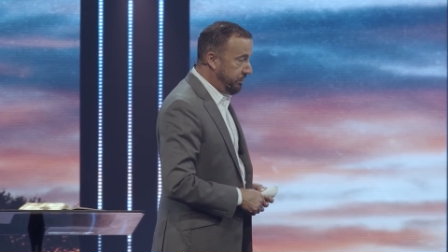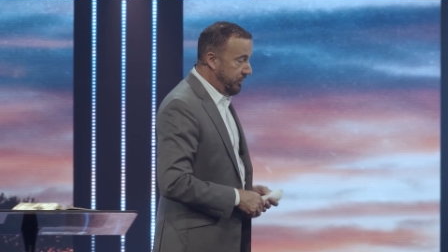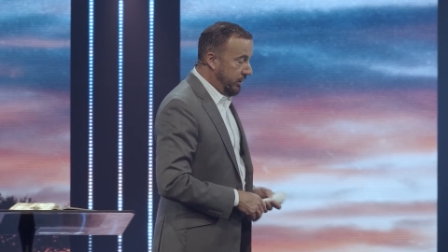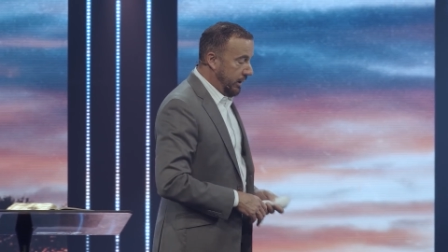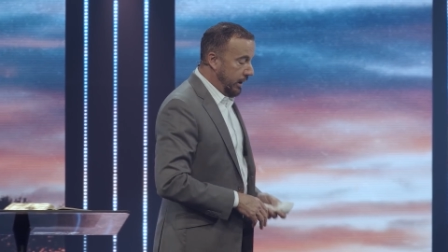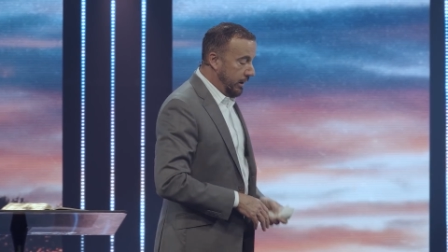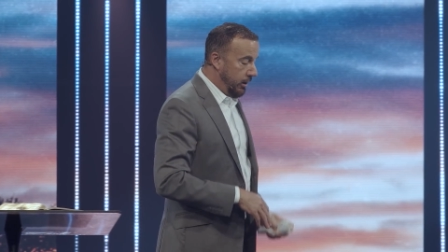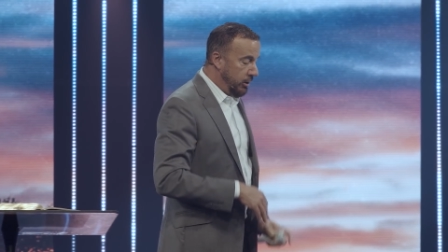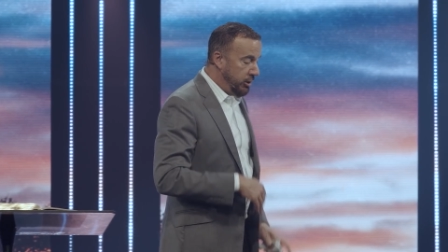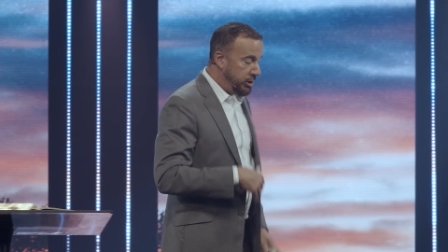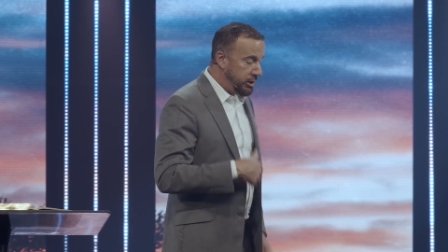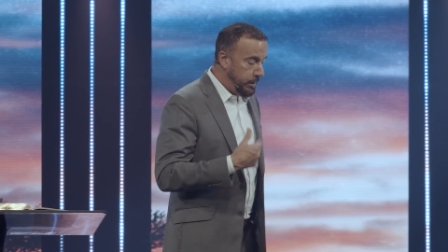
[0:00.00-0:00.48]

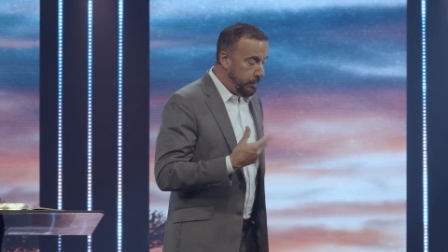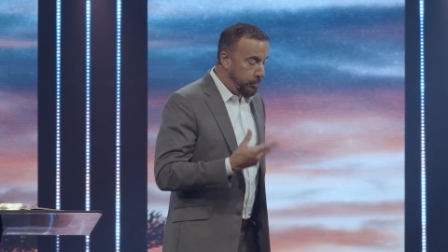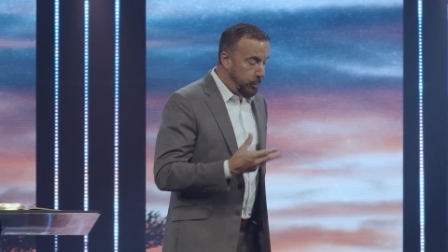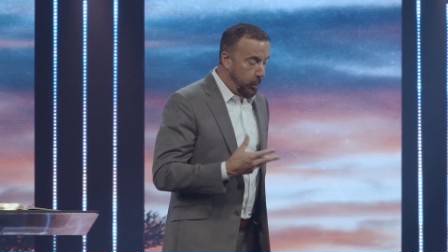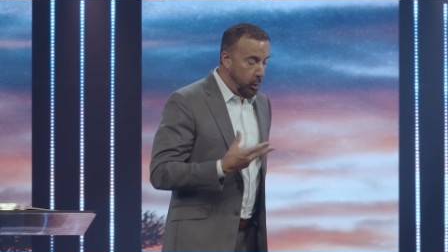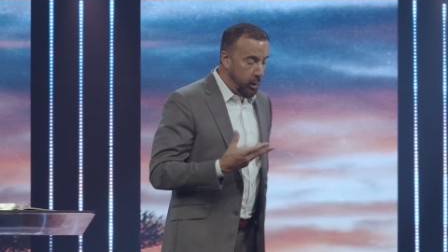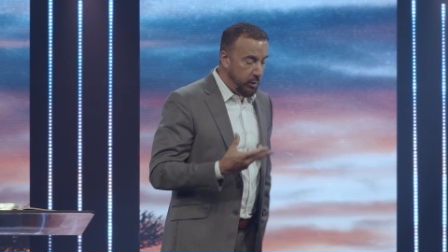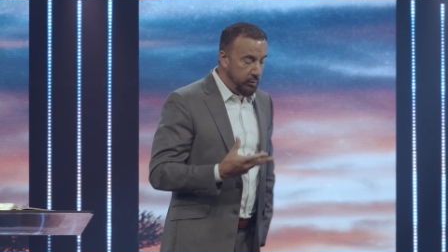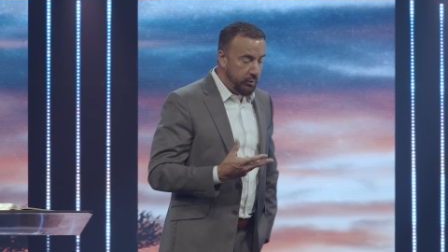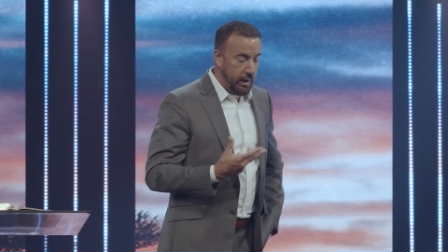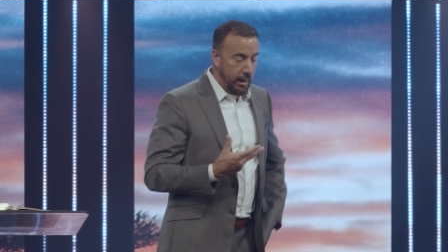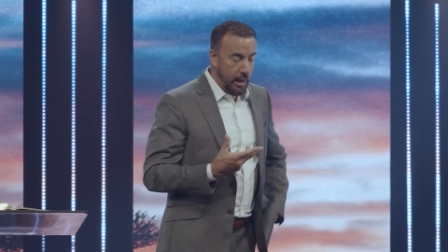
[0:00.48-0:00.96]
And here's the
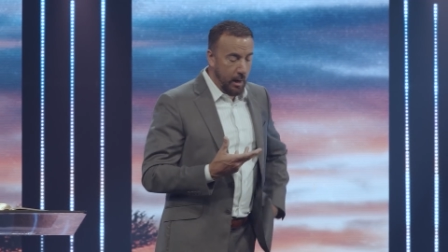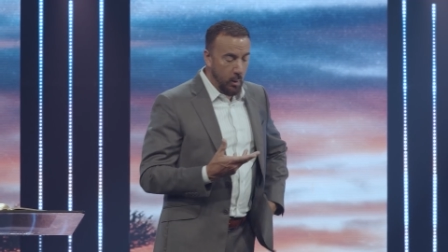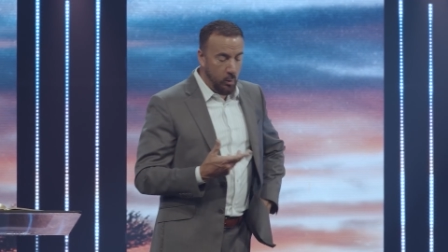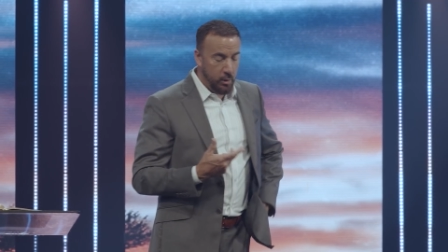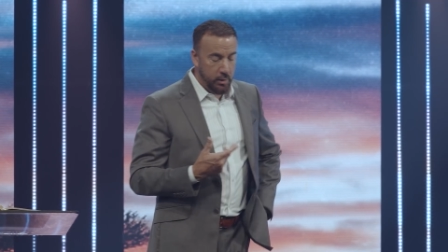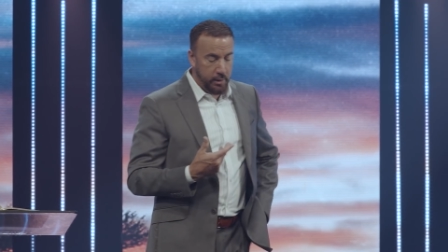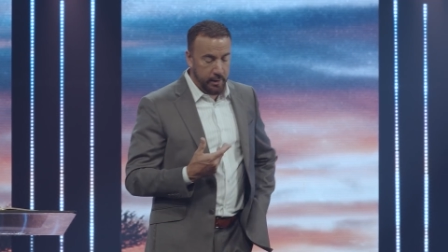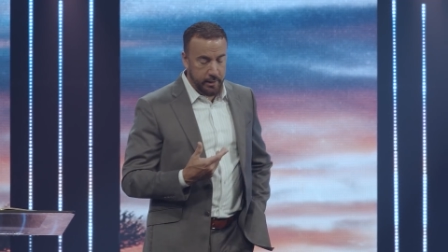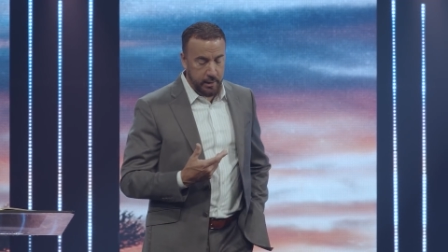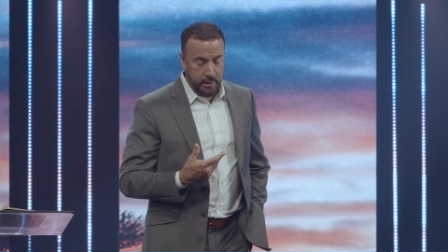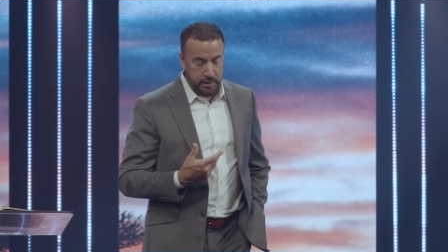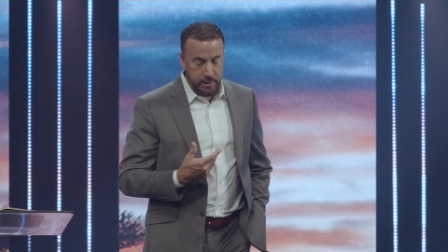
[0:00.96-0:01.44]
point that I
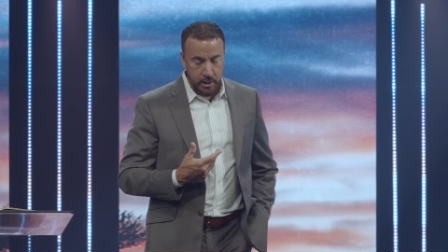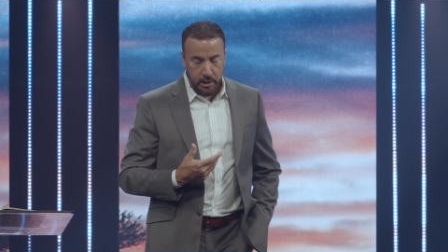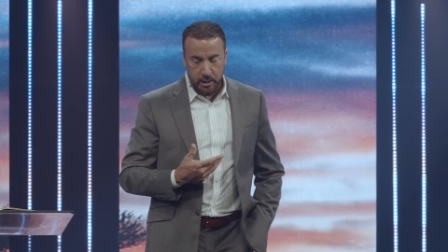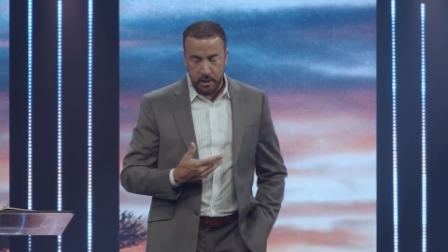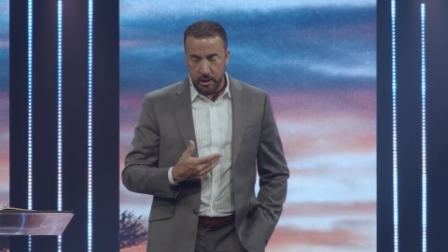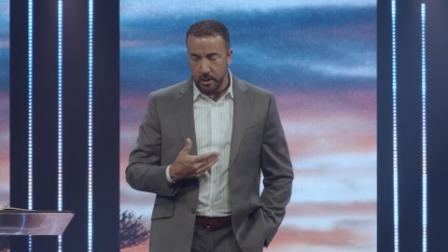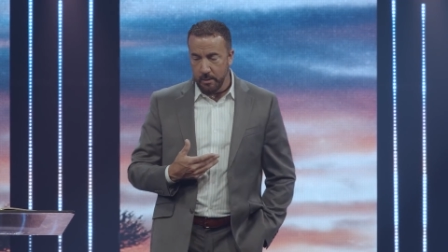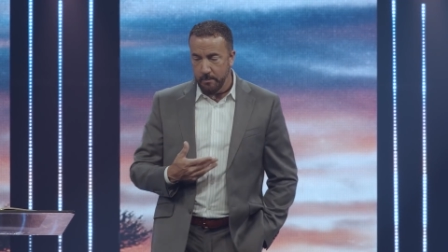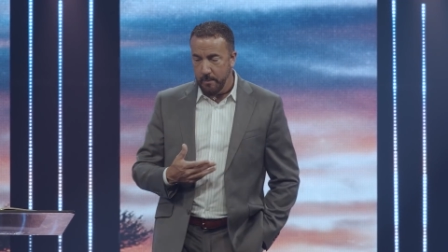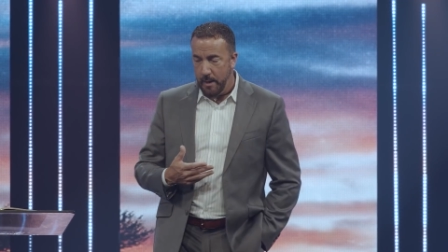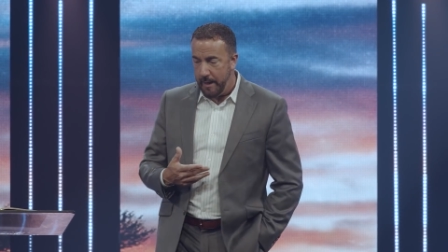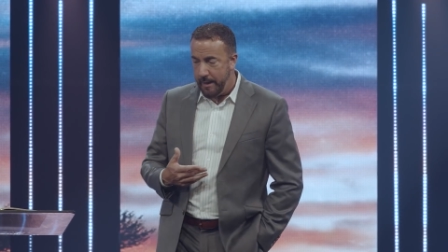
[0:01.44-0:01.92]
want to continue
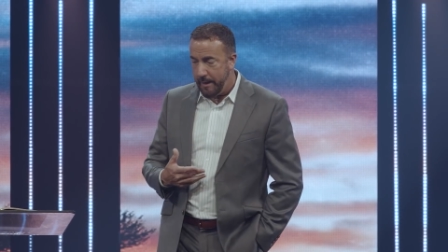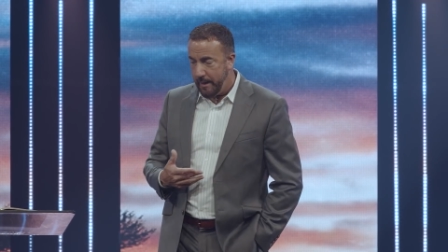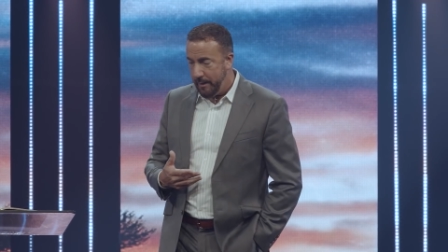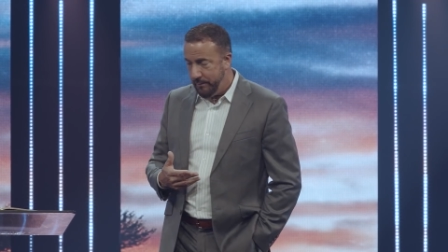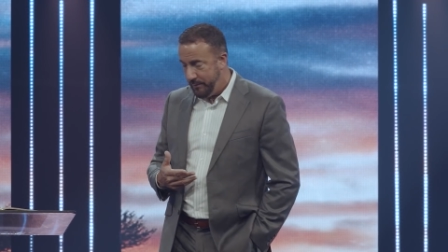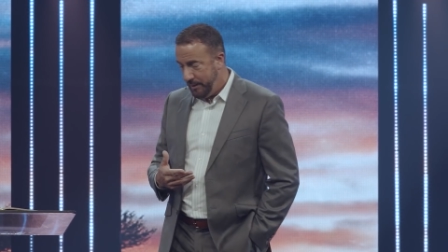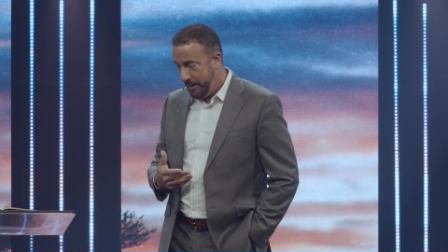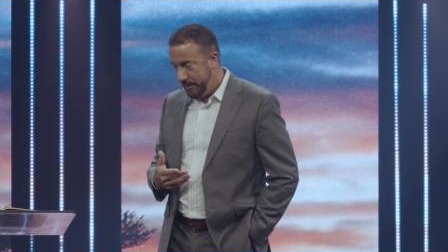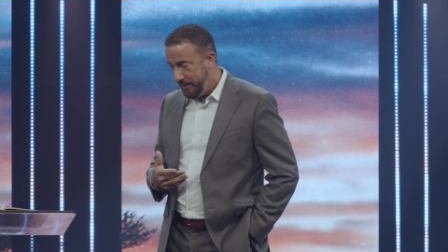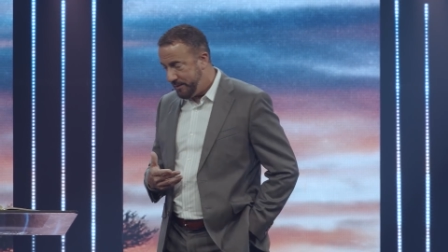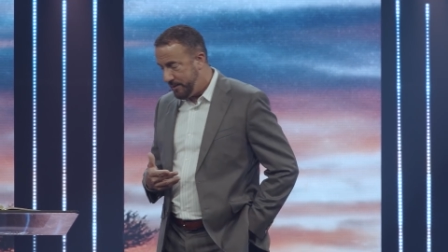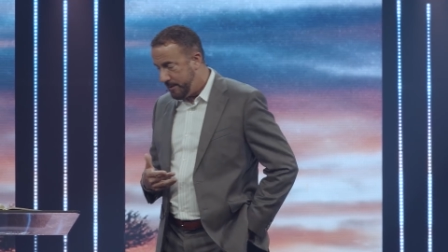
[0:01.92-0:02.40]
to make in
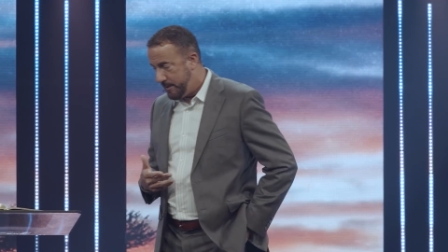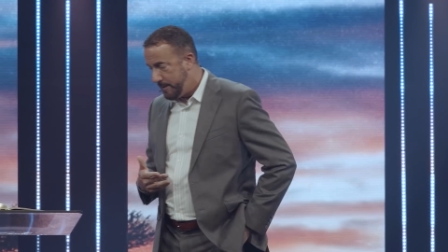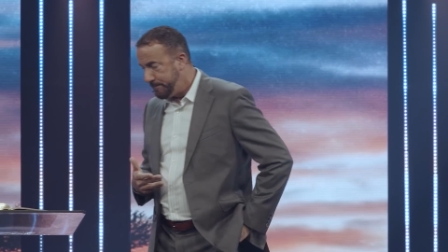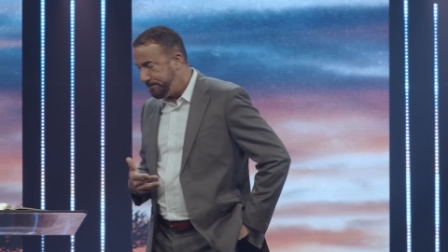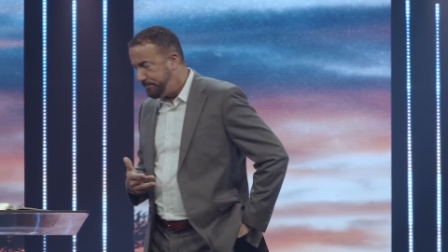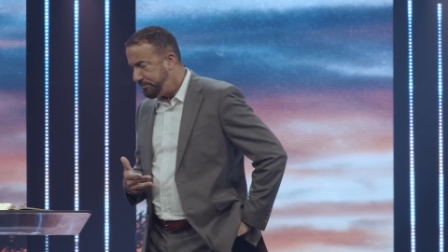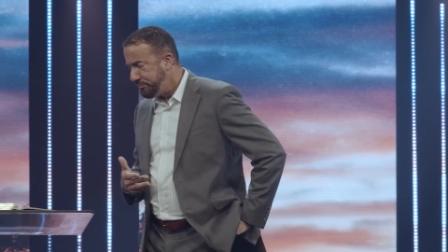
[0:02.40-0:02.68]
this,